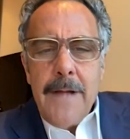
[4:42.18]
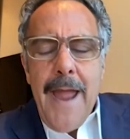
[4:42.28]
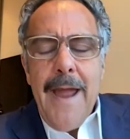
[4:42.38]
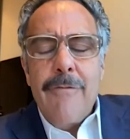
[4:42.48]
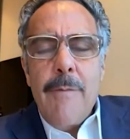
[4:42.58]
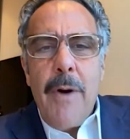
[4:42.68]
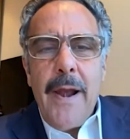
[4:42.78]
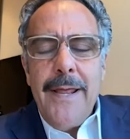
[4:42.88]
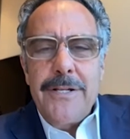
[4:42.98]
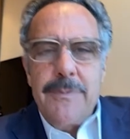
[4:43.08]
Hey
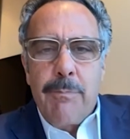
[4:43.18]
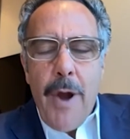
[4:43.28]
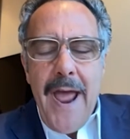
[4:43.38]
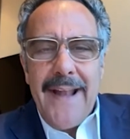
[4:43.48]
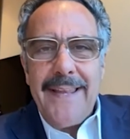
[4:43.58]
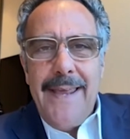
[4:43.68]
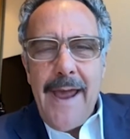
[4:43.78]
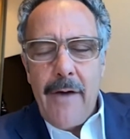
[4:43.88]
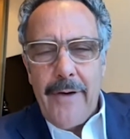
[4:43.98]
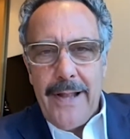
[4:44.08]
everybody, it's Brad
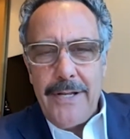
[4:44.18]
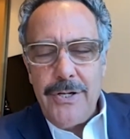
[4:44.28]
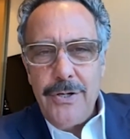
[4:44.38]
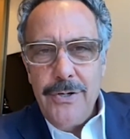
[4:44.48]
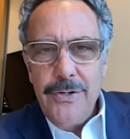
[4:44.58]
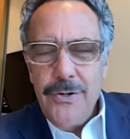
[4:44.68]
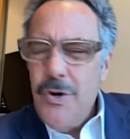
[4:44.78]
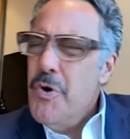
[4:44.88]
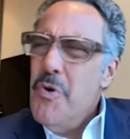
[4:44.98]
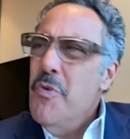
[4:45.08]
Garrett.
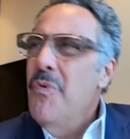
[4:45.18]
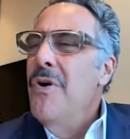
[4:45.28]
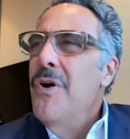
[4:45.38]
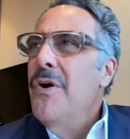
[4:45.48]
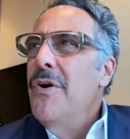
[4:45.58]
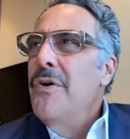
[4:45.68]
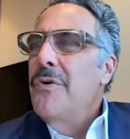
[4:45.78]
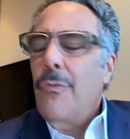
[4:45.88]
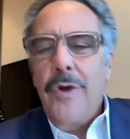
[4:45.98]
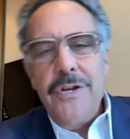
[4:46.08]
Who?
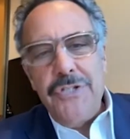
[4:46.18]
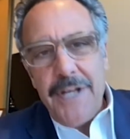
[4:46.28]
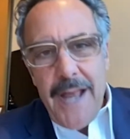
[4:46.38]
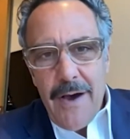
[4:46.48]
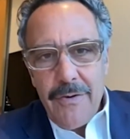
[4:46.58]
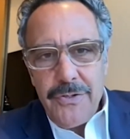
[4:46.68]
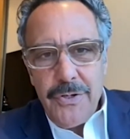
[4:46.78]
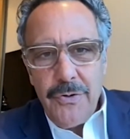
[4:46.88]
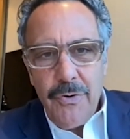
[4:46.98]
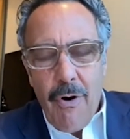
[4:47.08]
Reaching out
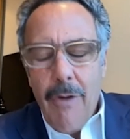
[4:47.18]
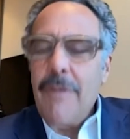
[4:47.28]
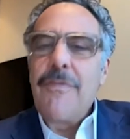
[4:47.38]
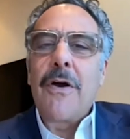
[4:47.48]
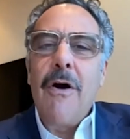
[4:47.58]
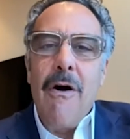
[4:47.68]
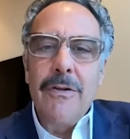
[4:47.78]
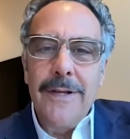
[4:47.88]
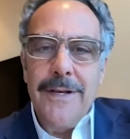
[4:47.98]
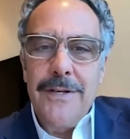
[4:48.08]
to all of the
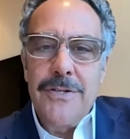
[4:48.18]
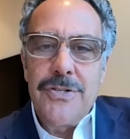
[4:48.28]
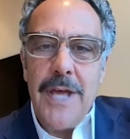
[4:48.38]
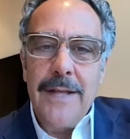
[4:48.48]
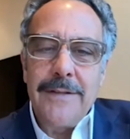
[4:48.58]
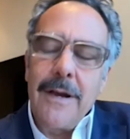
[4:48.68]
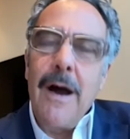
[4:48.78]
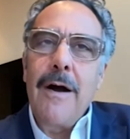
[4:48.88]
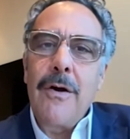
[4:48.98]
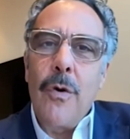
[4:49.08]
colleagues at the
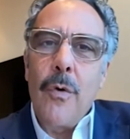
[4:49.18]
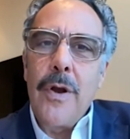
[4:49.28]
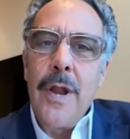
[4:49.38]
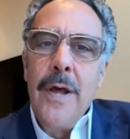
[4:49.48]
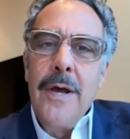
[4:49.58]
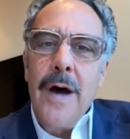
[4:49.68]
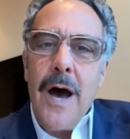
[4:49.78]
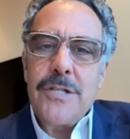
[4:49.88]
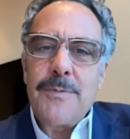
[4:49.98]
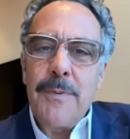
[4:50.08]
Concord
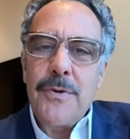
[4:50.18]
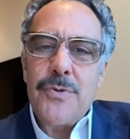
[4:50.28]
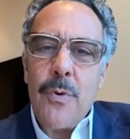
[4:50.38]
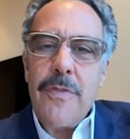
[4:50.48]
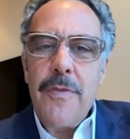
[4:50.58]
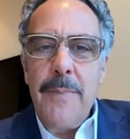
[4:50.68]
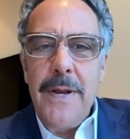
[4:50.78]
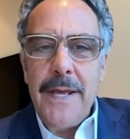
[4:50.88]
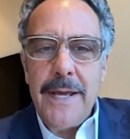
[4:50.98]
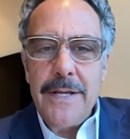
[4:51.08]
Hospital's
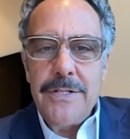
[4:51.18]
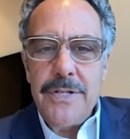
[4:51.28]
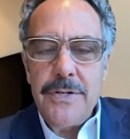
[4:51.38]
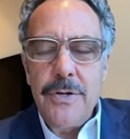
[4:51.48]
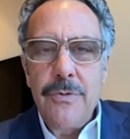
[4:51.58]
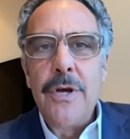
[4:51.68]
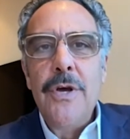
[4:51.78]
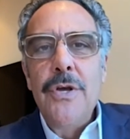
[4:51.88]
Orthopedic Institute.